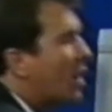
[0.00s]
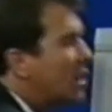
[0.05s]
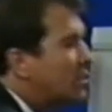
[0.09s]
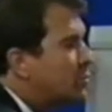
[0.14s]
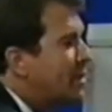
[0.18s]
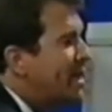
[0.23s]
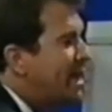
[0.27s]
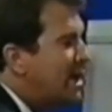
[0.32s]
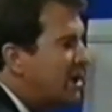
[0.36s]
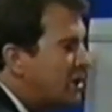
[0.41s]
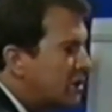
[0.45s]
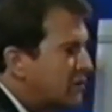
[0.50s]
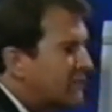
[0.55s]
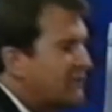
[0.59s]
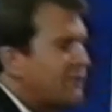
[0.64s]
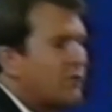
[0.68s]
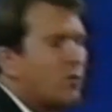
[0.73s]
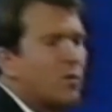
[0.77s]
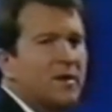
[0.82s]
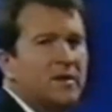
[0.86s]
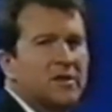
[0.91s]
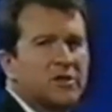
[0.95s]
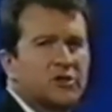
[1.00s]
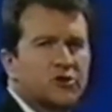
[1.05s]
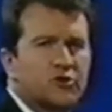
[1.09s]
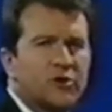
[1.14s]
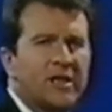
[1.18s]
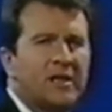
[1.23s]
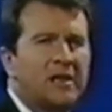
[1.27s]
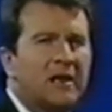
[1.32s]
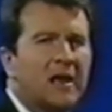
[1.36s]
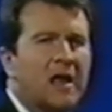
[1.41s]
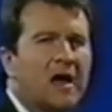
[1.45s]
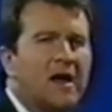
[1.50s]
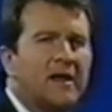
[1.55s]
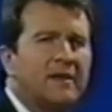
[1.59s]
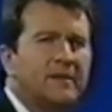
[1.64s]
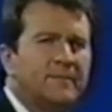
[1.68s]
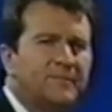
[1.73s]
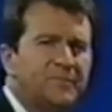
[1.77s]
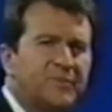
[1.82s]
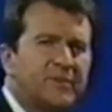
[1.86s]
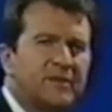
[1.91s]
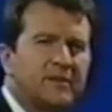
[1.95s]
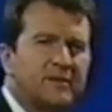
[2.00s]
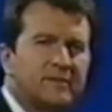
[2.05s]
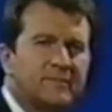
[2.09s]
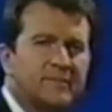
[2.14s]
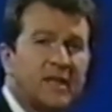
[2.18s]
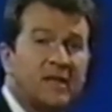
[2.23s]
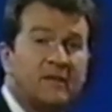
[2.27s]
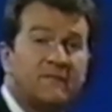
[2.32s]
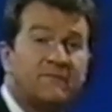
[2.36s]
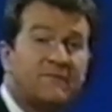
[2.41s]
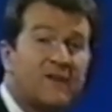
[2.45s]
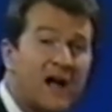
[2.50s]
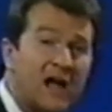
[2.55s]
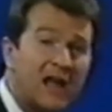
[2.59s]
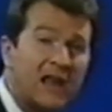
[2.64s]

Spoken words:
What we look for in a trend line, in